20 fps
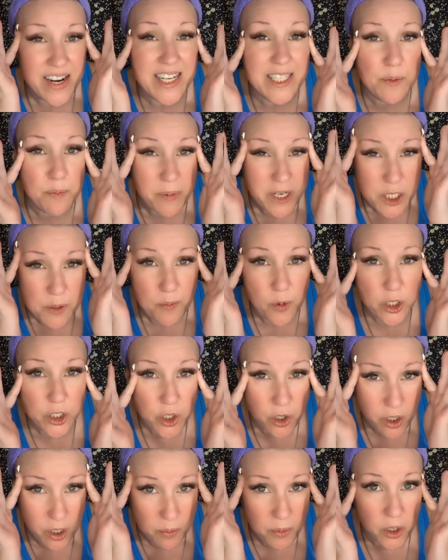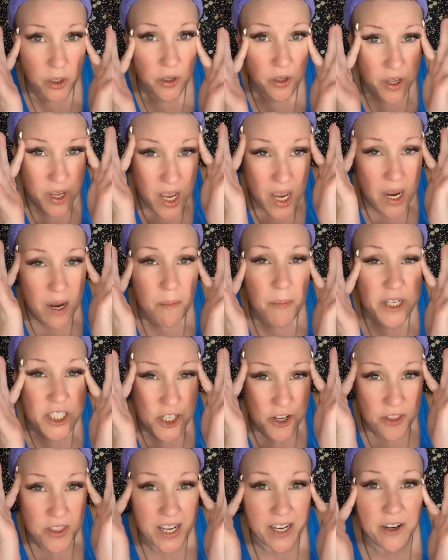is much more durable,
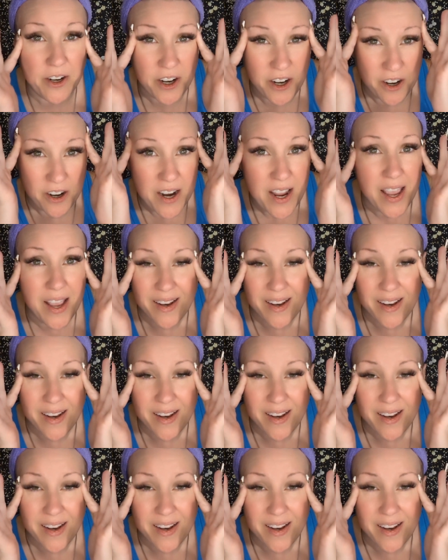much thicker,